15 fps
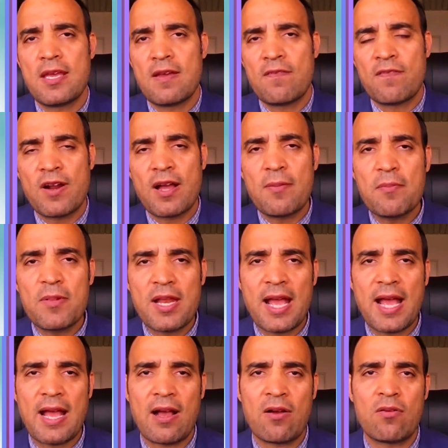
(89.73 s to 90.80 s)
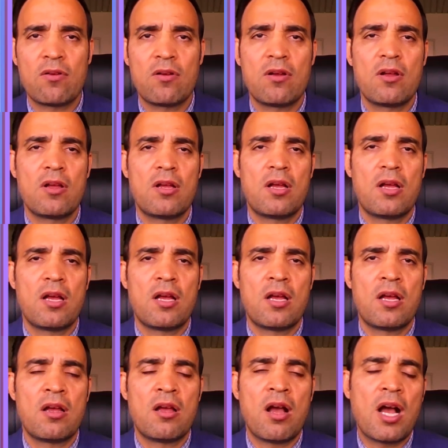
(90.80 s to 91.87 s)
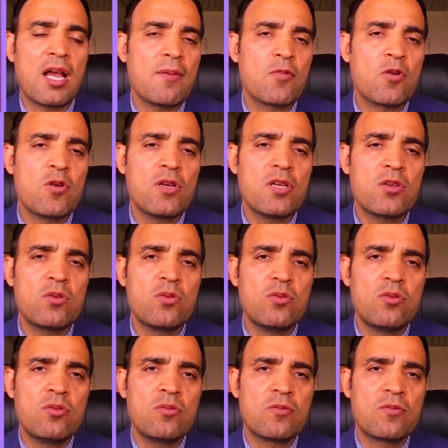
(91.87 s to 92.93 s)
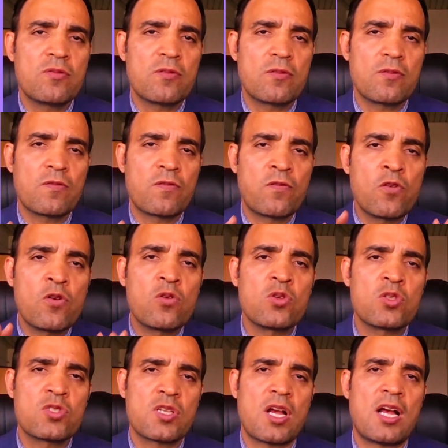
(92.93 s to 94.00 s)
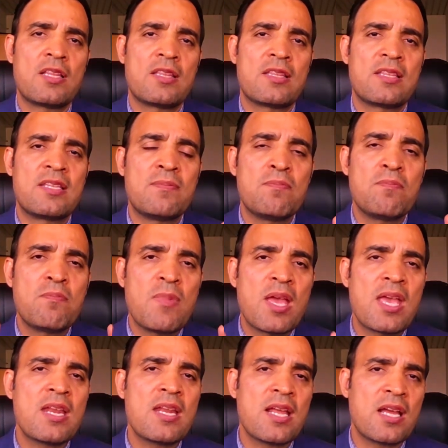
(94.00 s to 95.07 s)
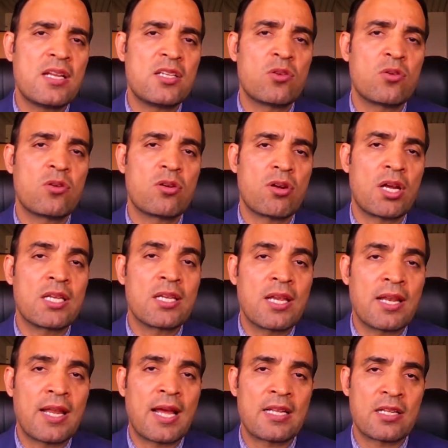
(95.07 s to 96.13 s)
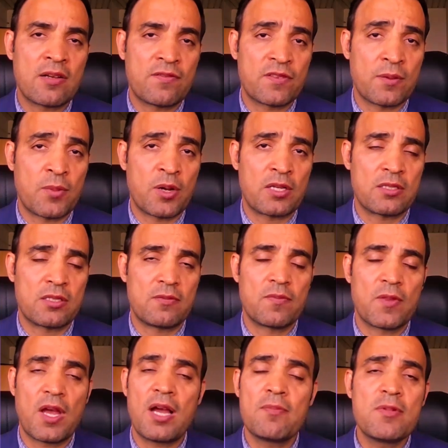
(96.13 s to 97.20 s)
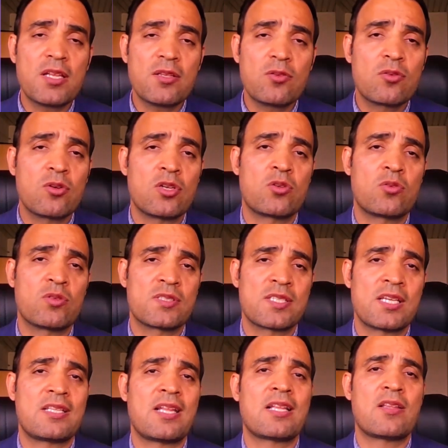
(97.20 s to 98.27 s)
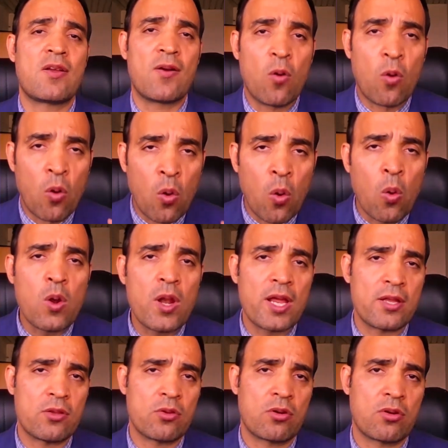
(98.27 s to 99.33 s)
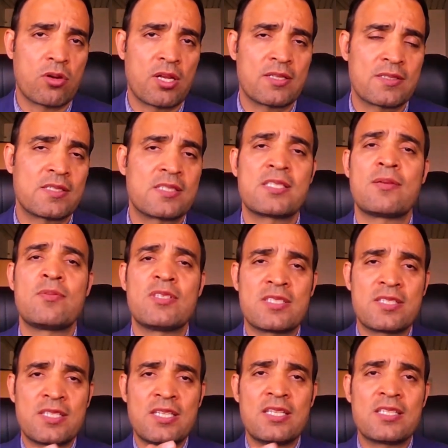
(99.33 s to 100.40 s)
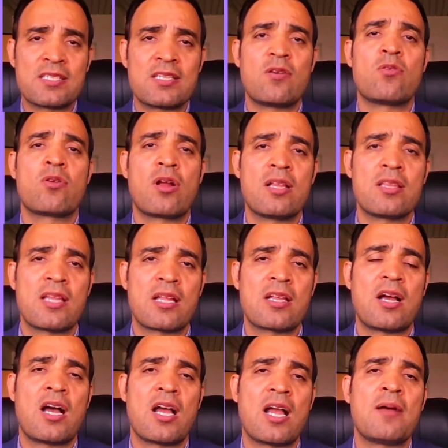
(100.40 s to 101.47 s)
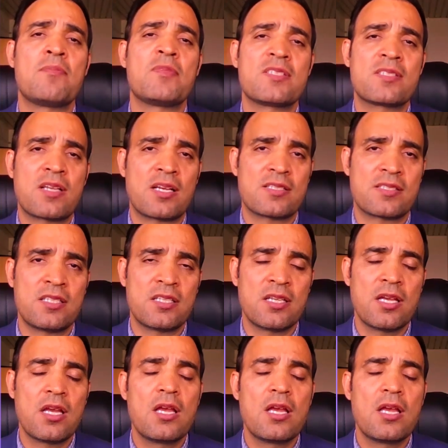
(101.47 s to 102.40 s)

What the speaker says: from now I am going to focus on the main endocrine gland of the body. I'm not going to say that whole endocrine system is this organ that I am discussing,